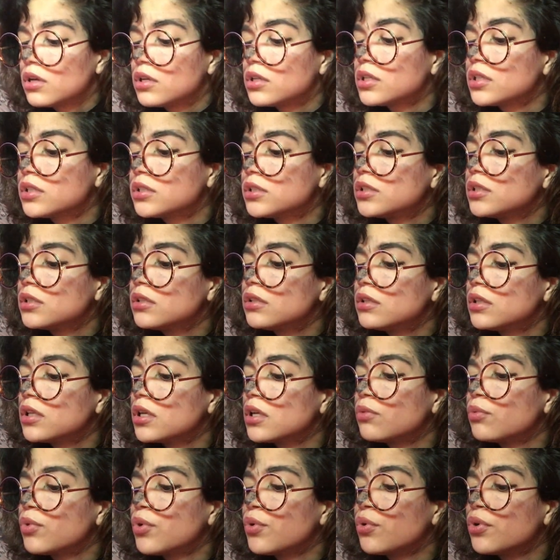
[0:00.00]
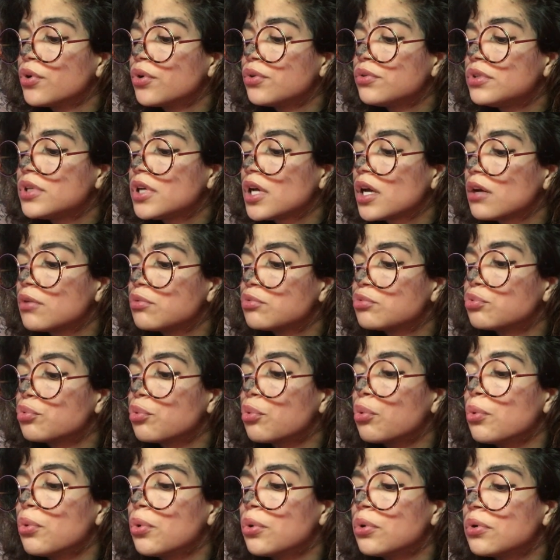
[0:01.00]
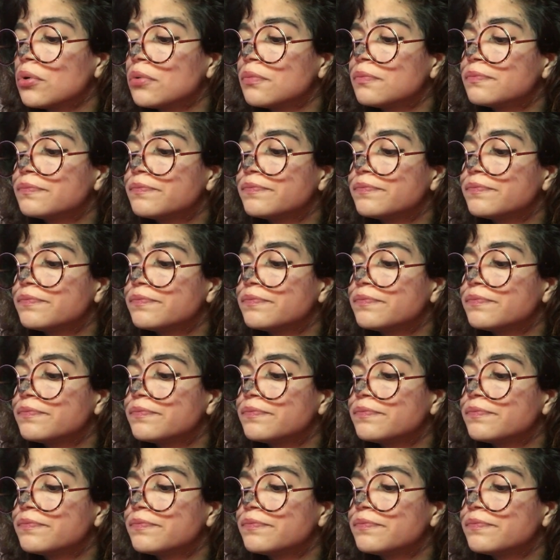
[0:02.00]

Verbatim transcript: And until then, we will only have war